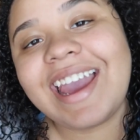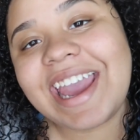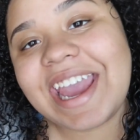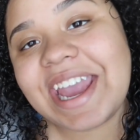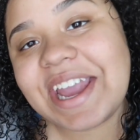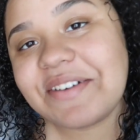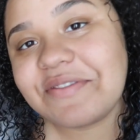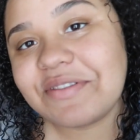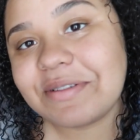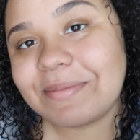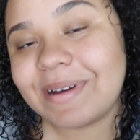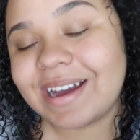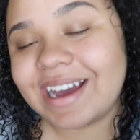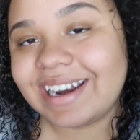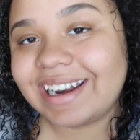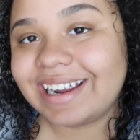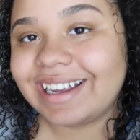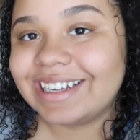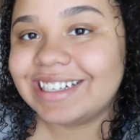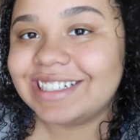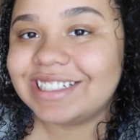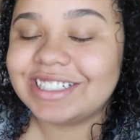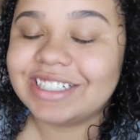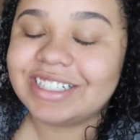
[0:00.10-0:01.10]
Hey
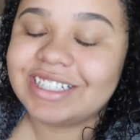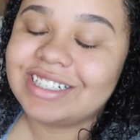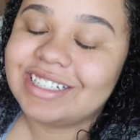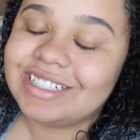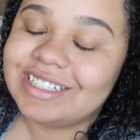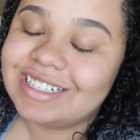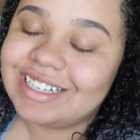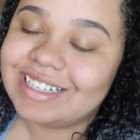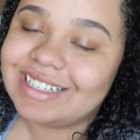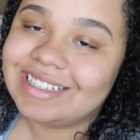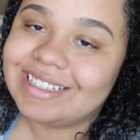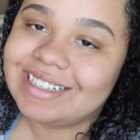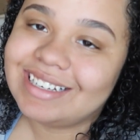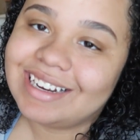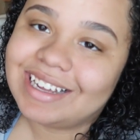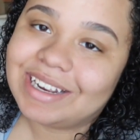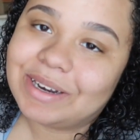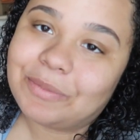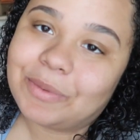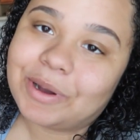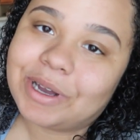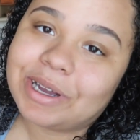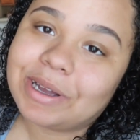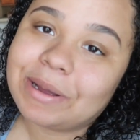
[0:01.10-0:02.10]
everybody, it's your girl Justyn
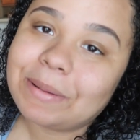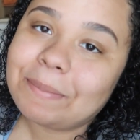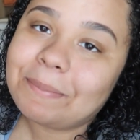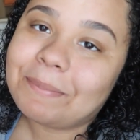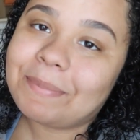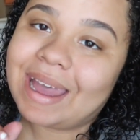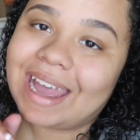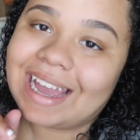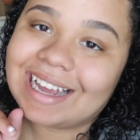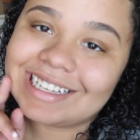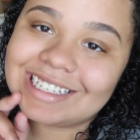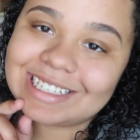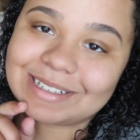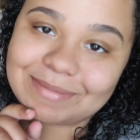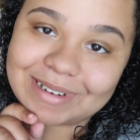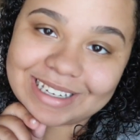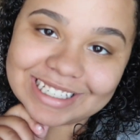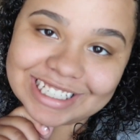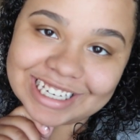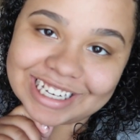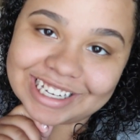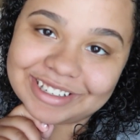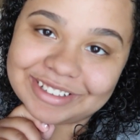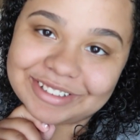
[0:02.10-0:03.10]
and welcome back to my
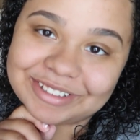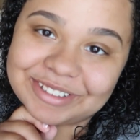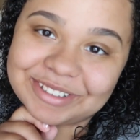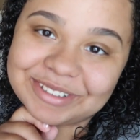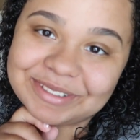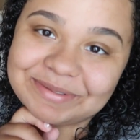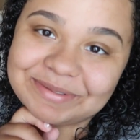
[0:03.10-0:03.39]
channel.